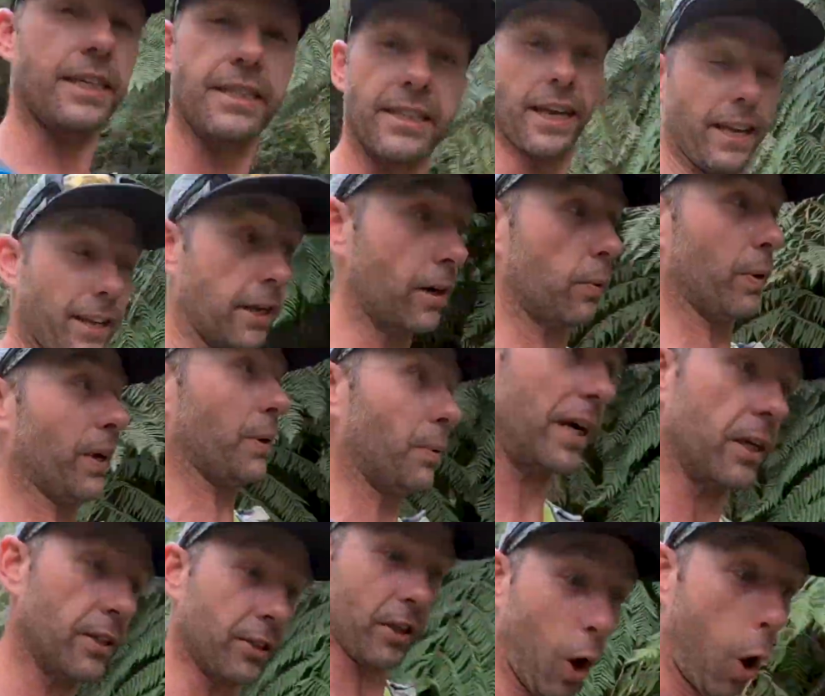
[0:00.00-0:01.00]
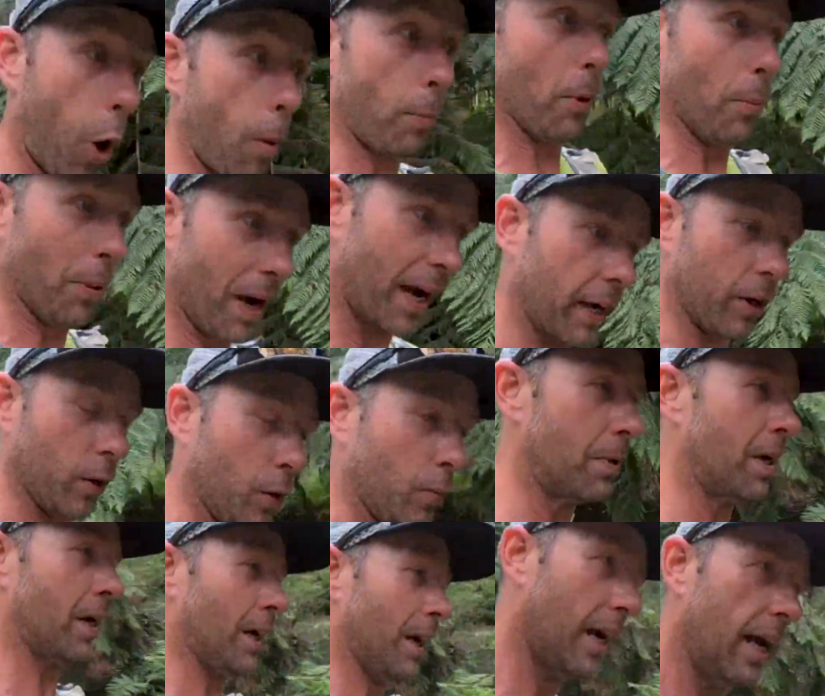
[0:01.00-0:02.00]
take you a wee while to hobble back home.
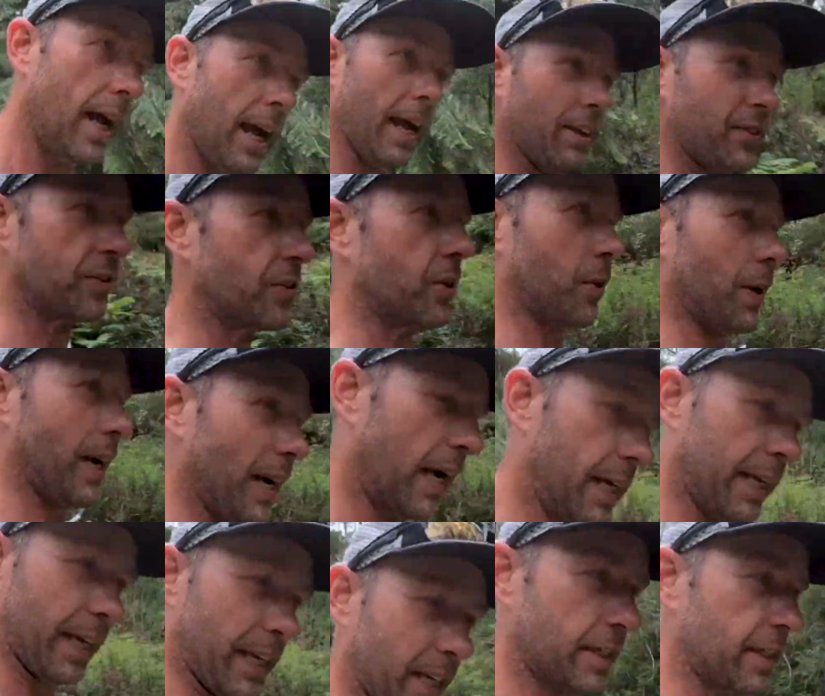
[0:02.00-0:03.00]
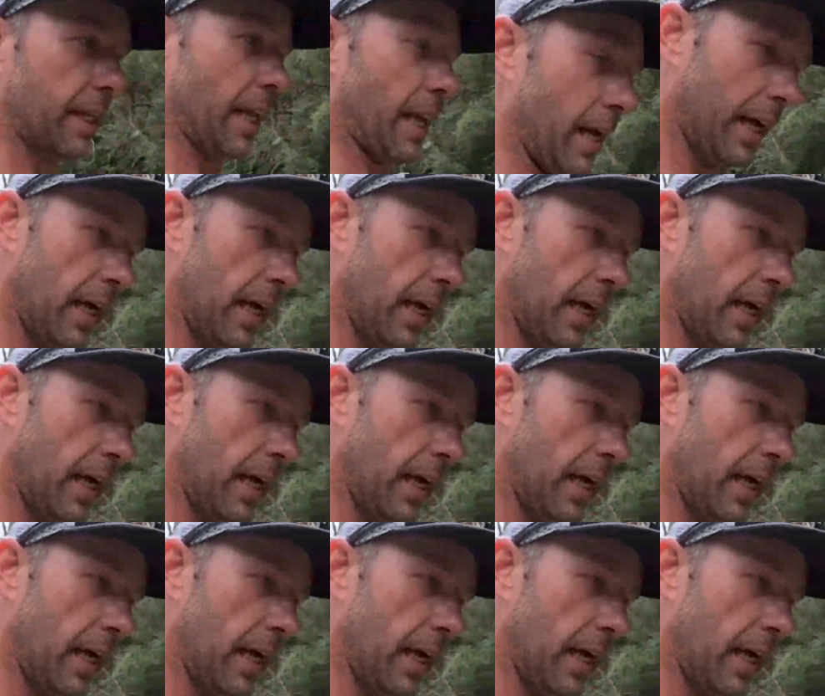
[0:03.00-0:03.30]
So you just